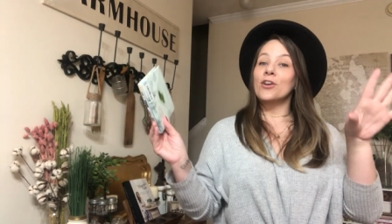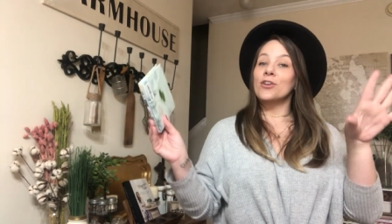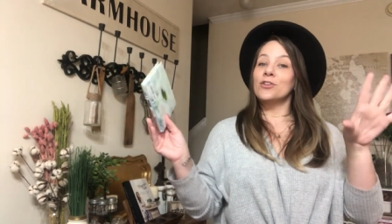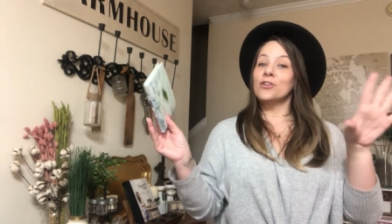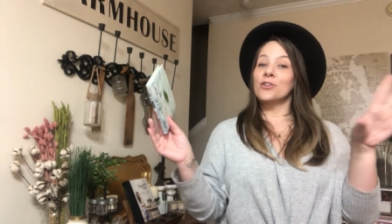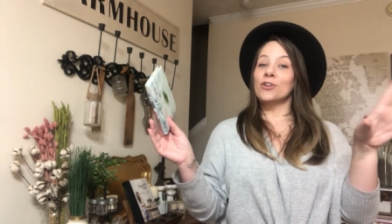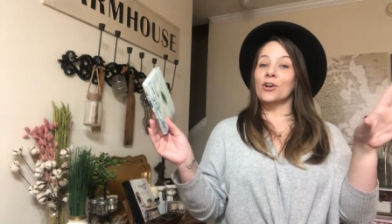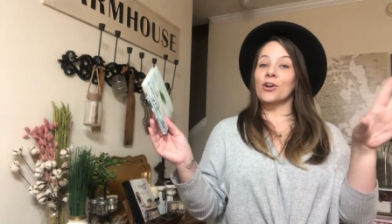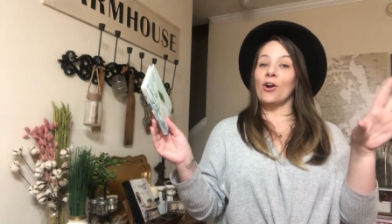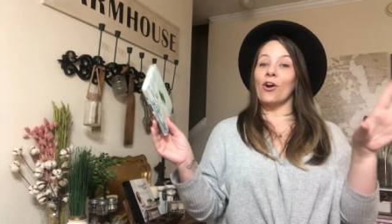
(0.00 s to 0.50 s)

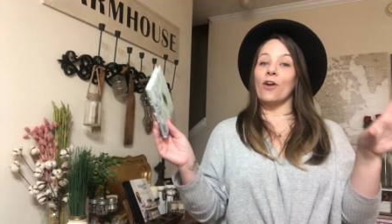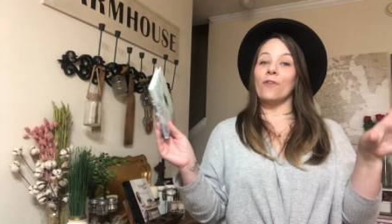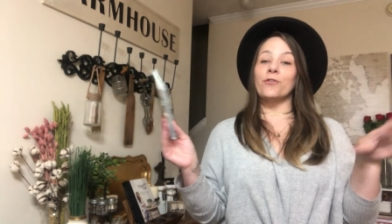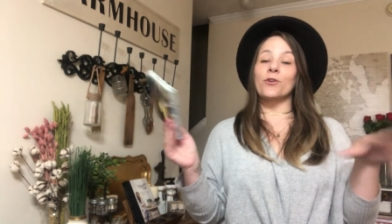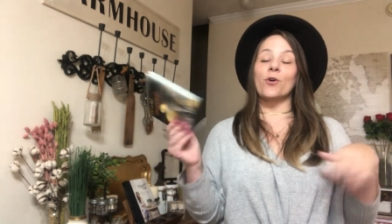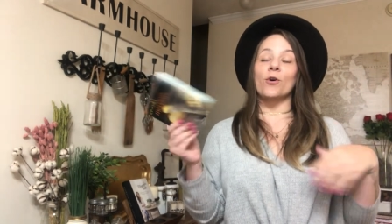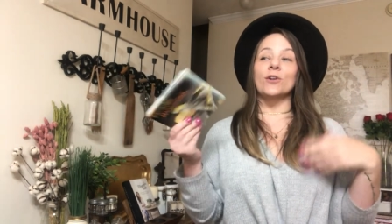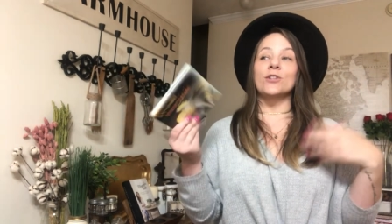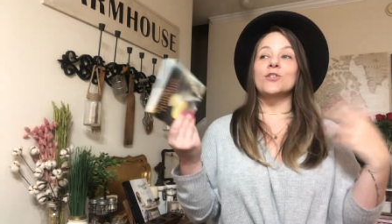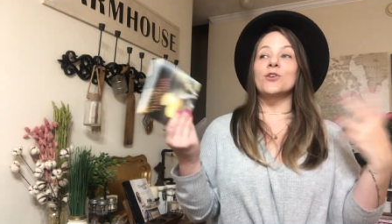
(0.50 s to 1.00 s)
your girl if
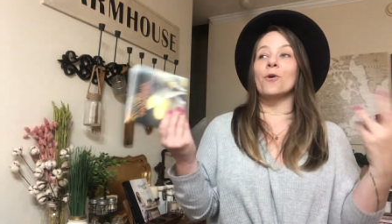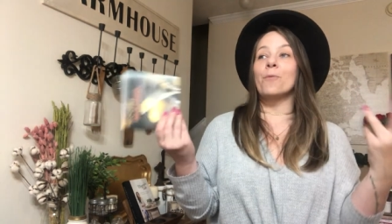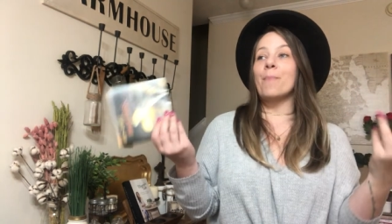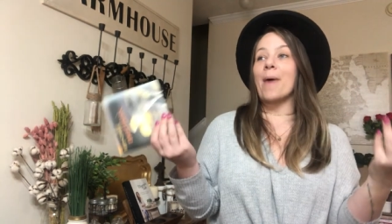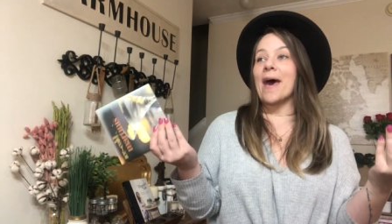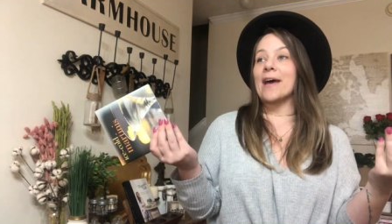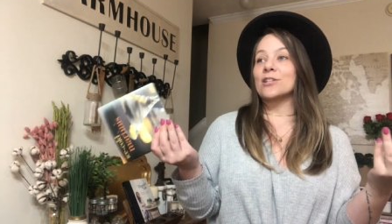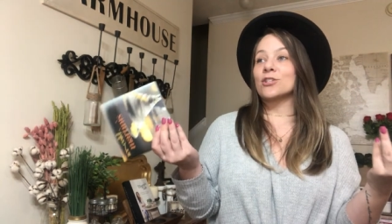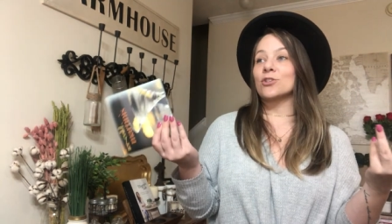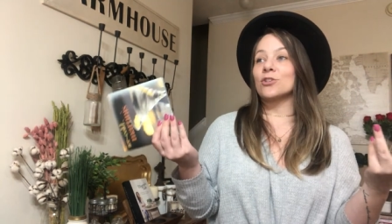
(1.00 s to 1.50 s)
you're going to a
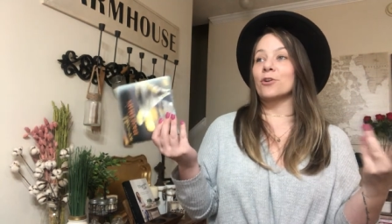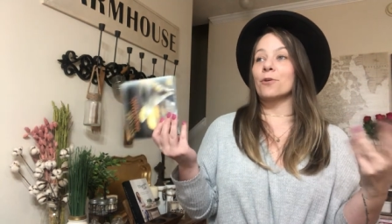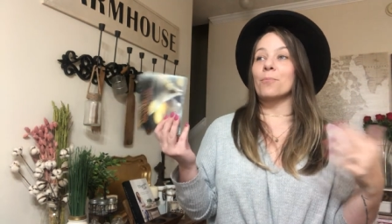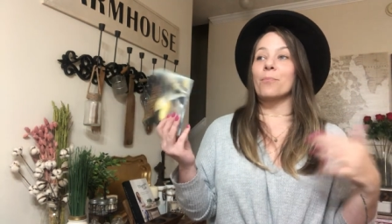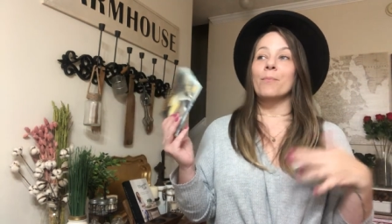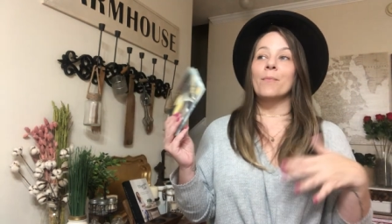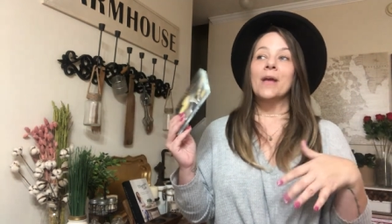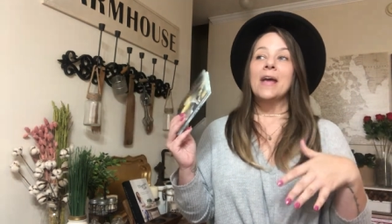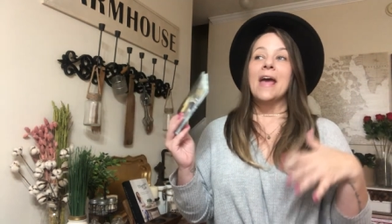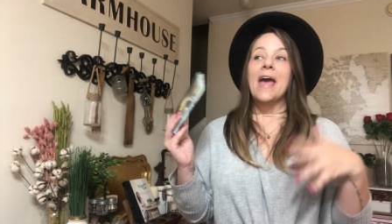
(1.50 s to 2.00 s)
bachelor
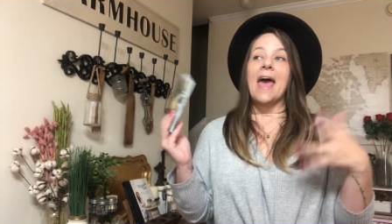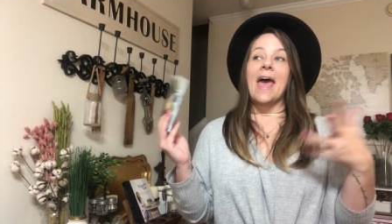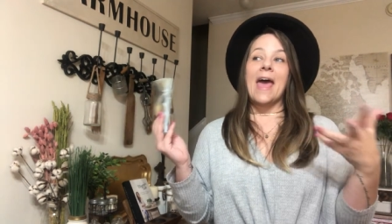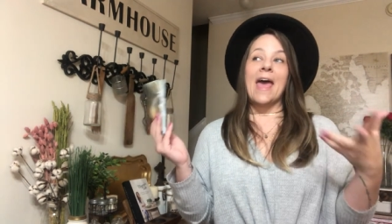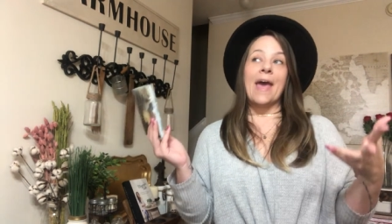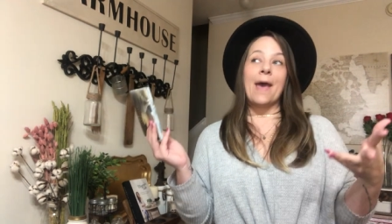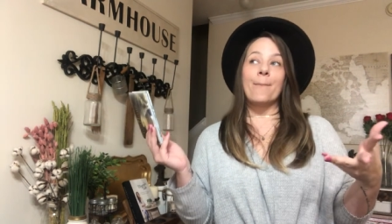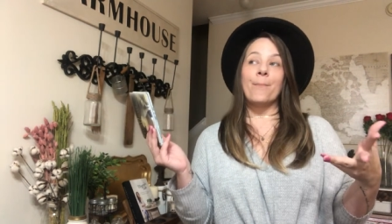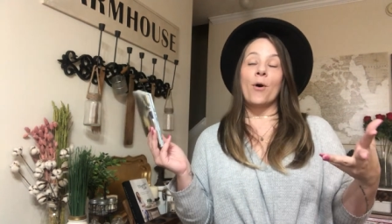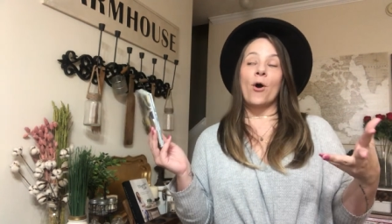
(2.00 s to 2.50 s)

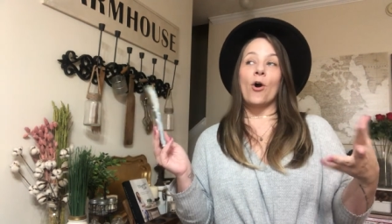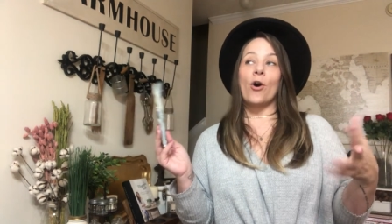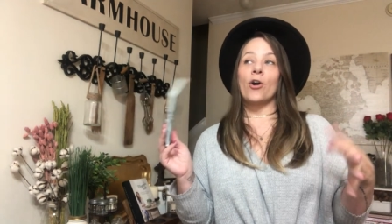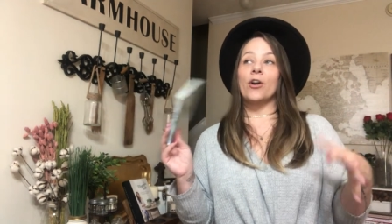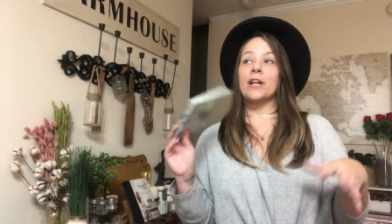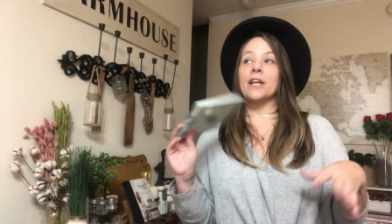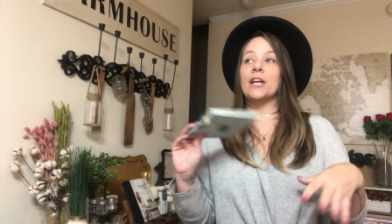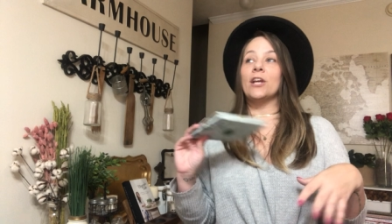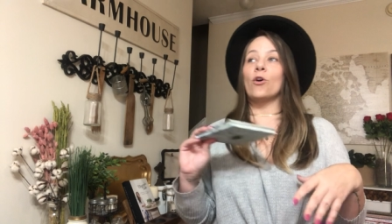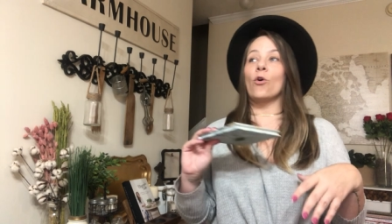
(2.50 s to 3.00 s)
at
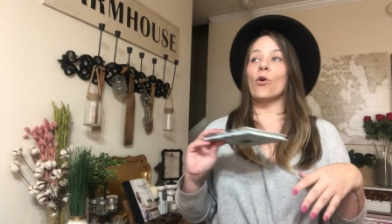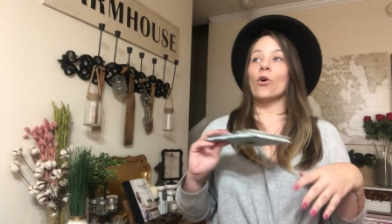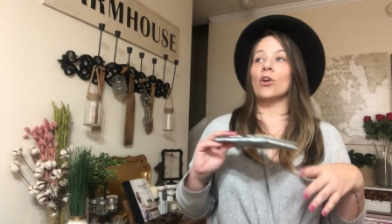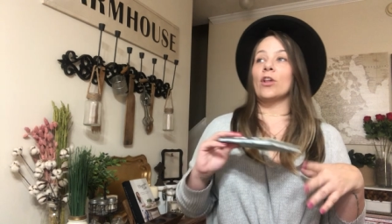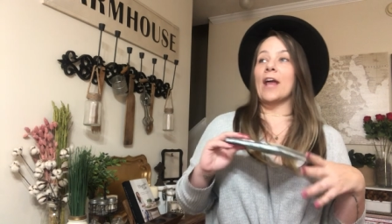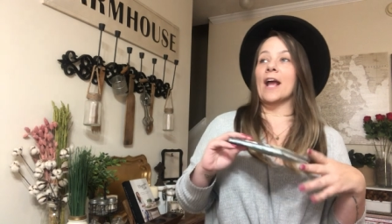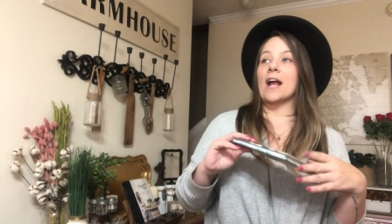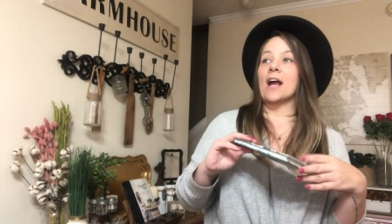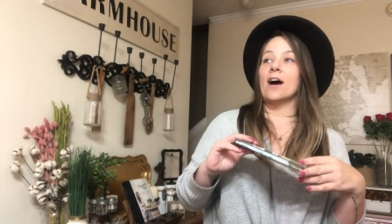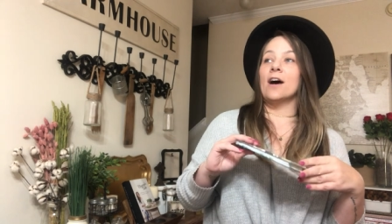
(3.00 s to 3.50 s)
party or
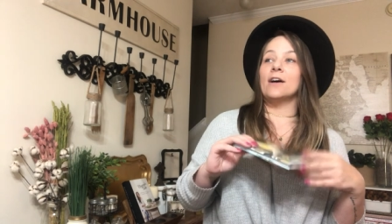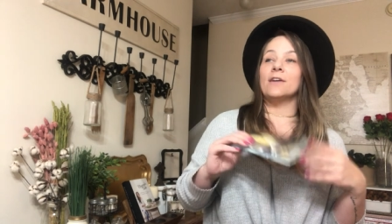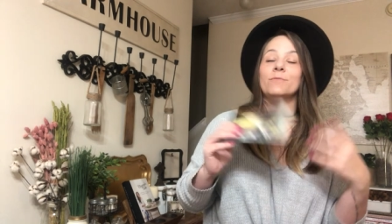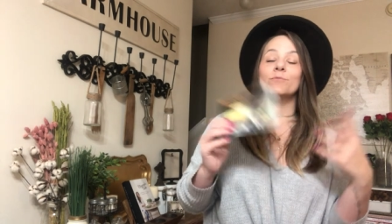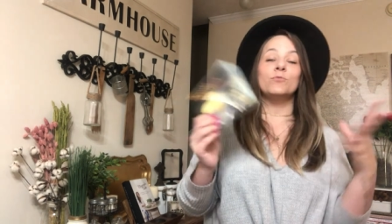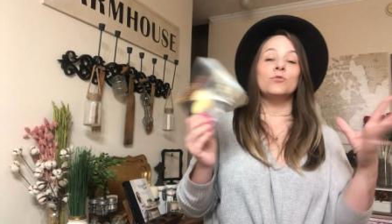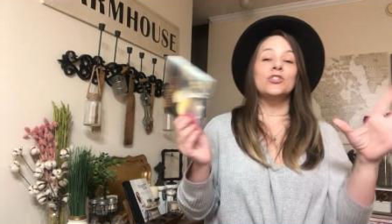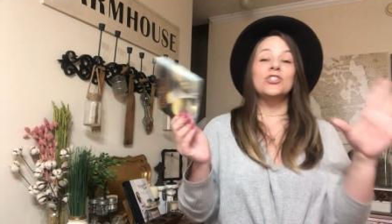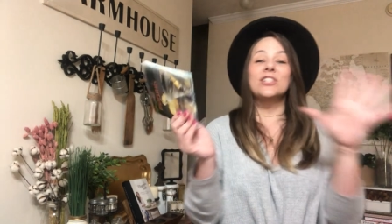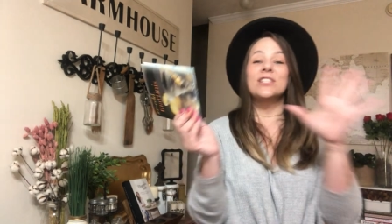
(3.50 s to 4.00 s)
like a
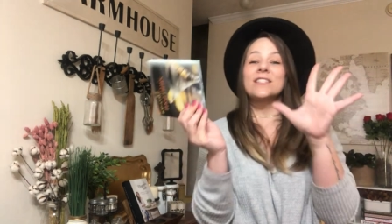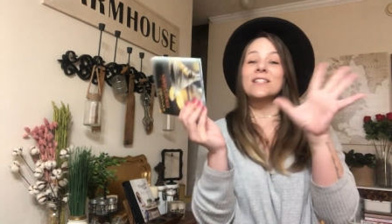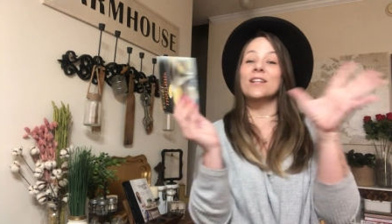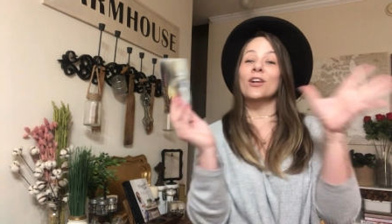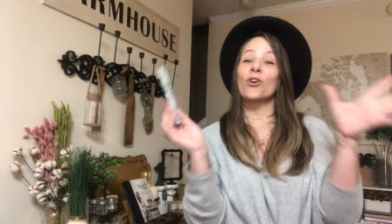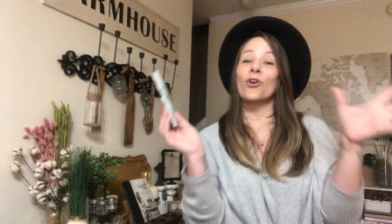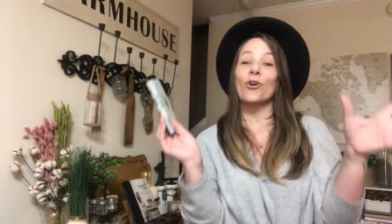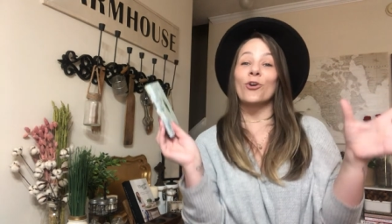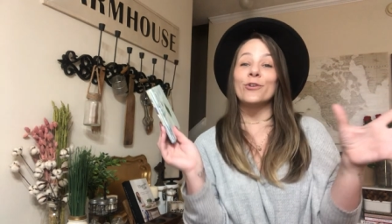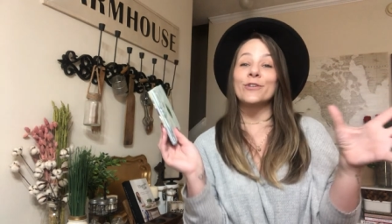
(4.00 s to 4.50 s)
just a
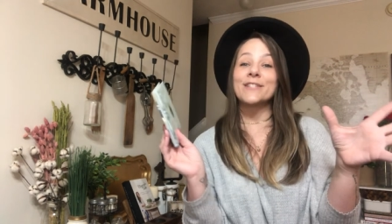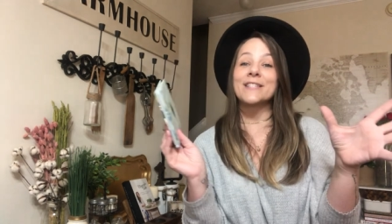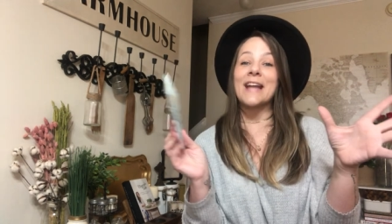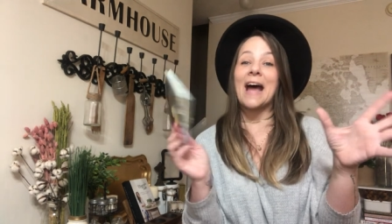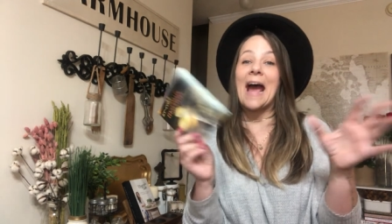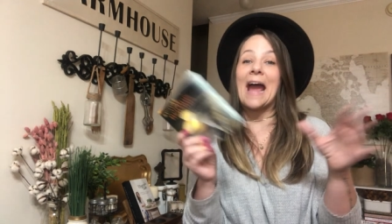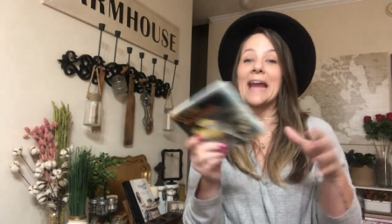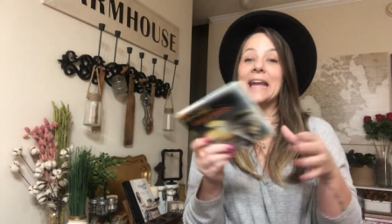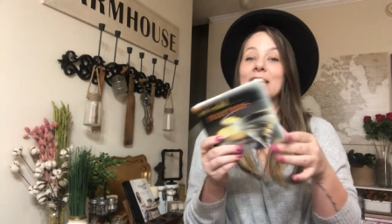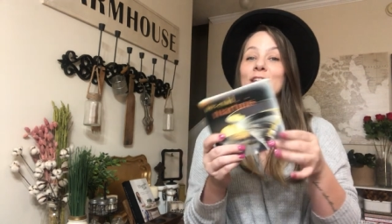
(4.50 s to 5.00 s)
girls
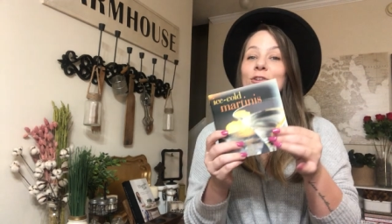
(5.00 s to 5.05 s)
night,